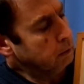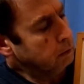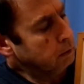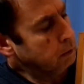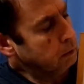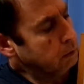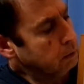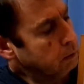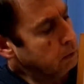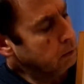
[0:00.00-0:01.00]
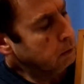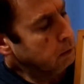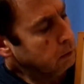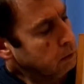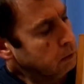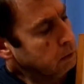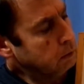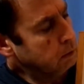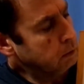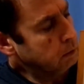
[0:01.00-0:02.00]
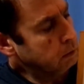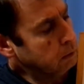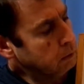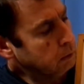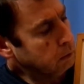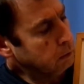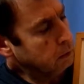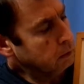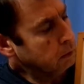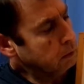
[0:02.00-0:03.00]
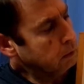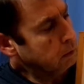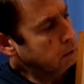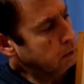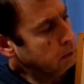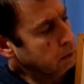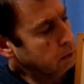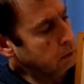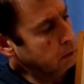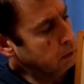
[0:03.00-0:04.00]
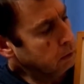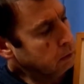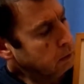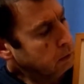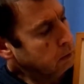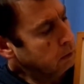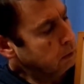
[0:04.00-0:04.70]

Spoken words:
Nobody speaks.